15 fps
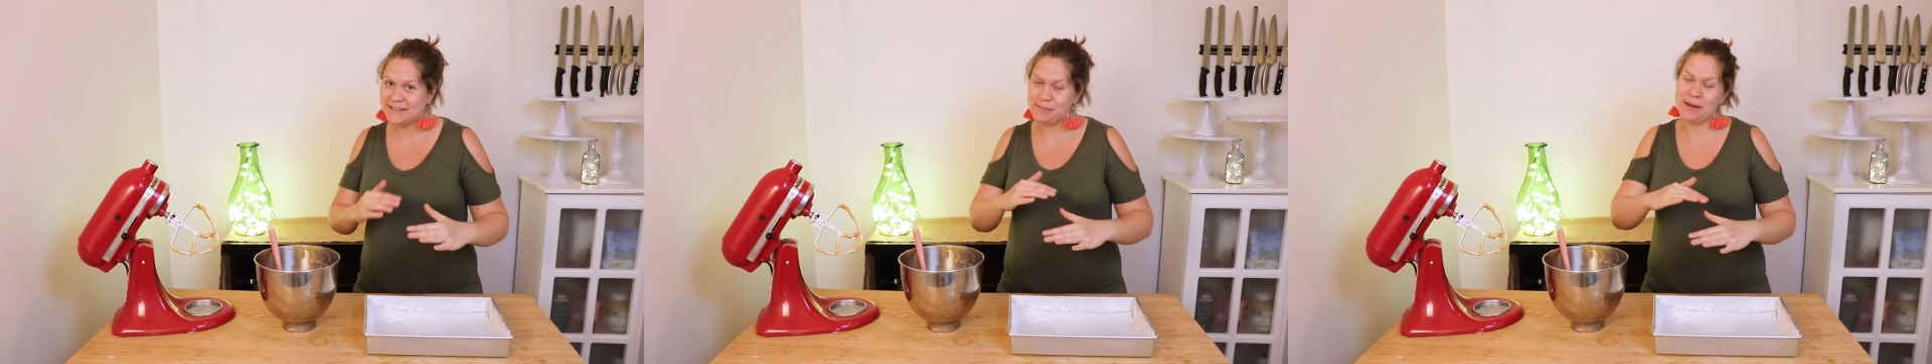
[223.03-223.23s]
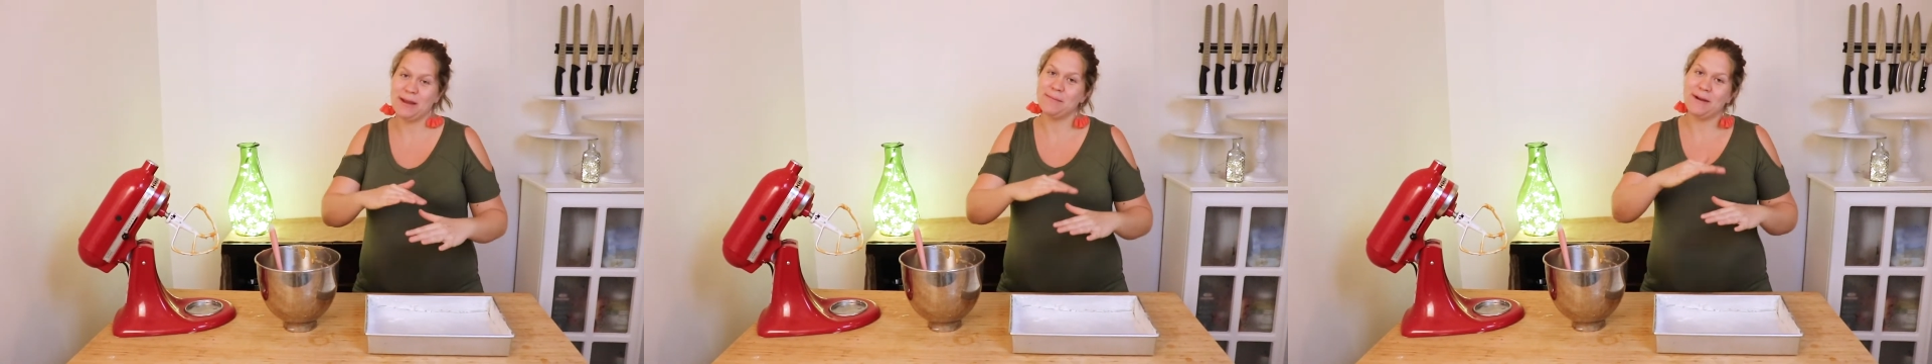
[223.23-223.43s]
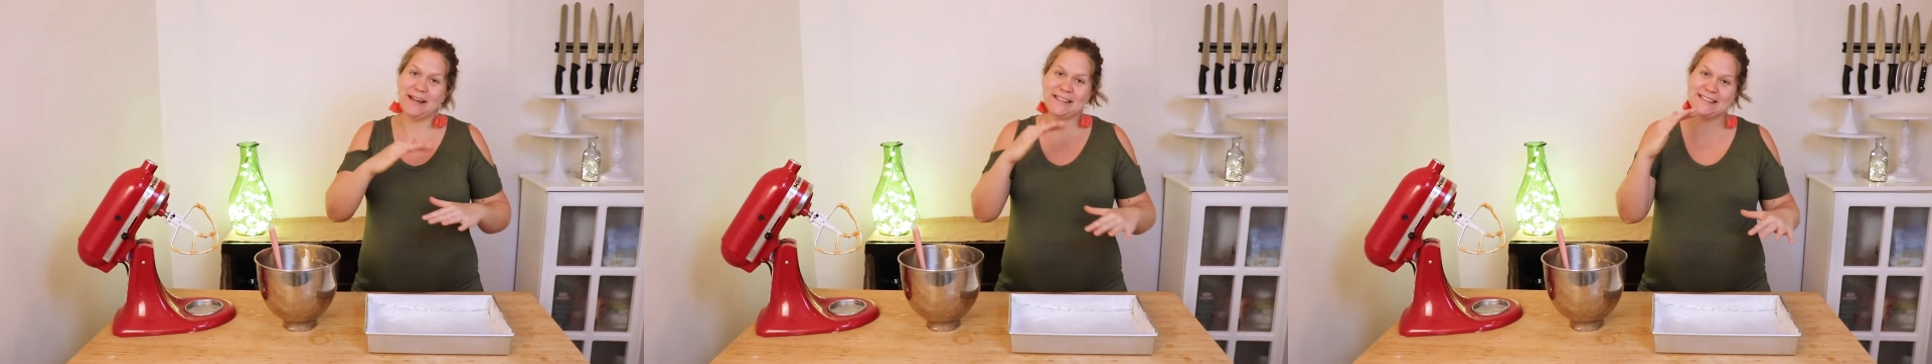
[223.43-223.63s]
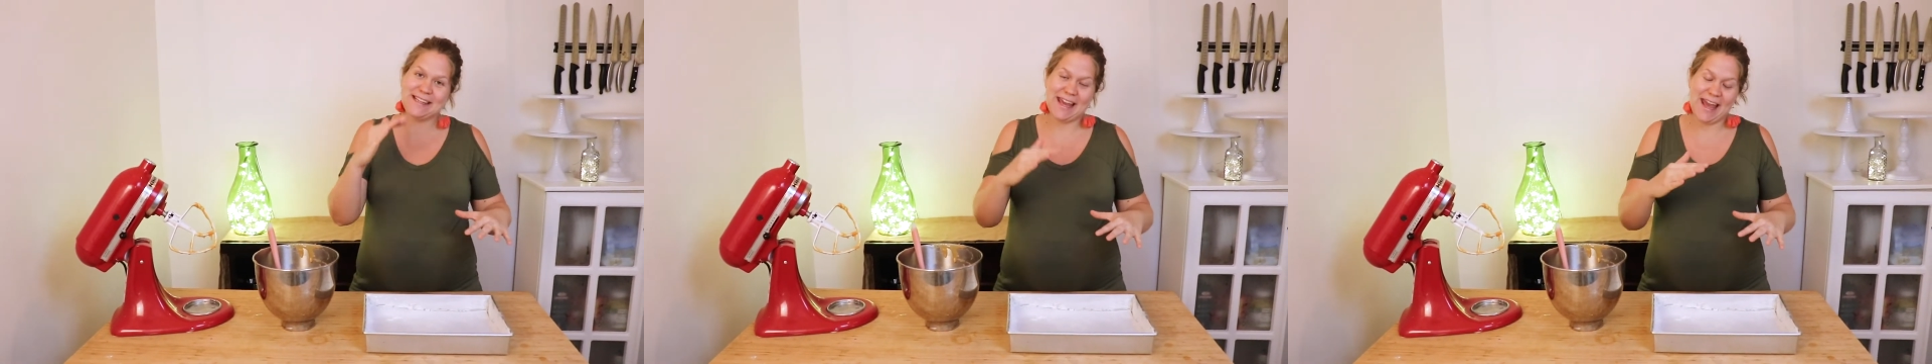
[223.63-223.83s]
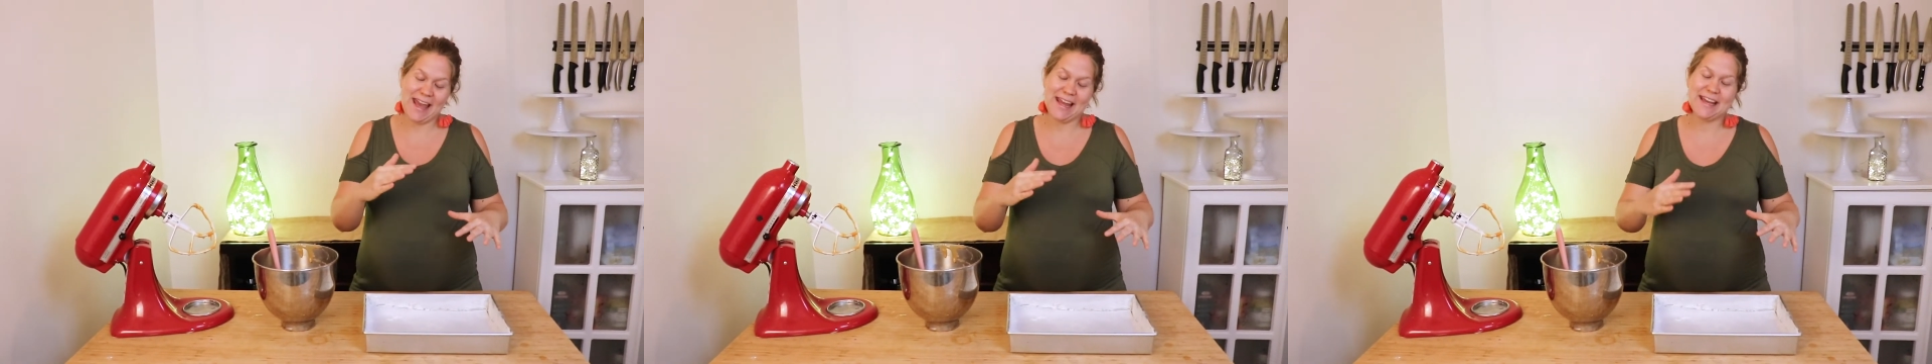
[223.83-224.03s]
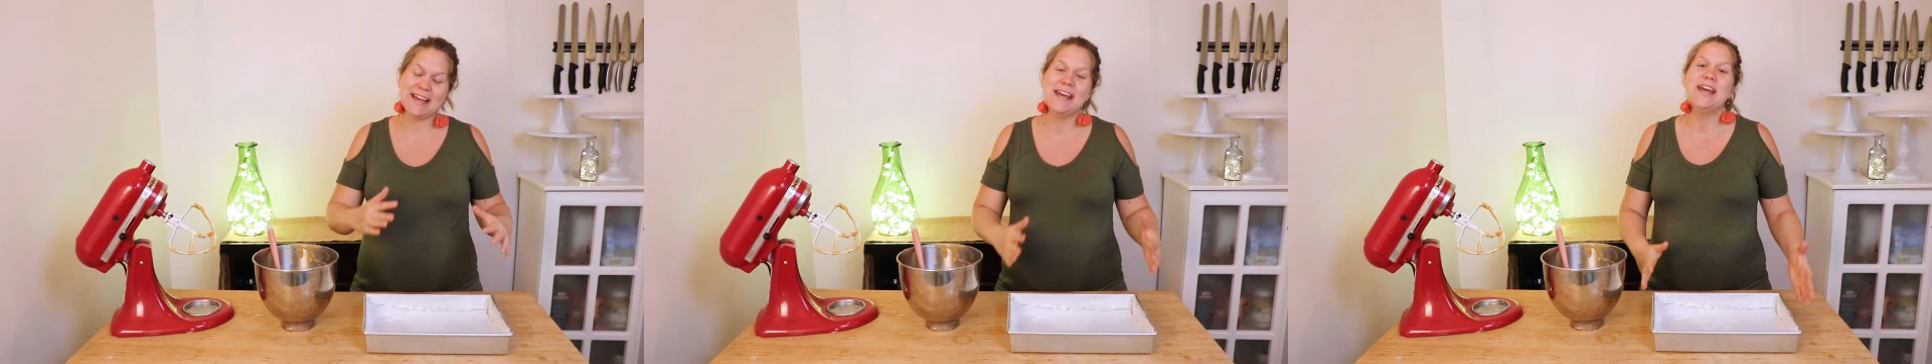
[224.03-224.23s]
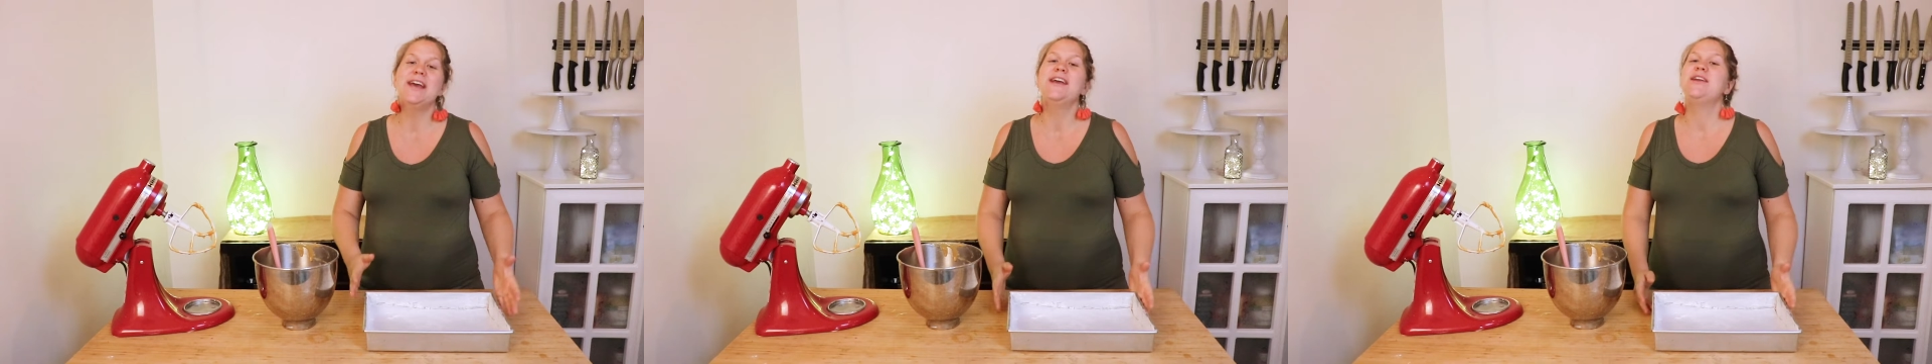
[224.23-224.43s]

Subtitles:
to make my cake.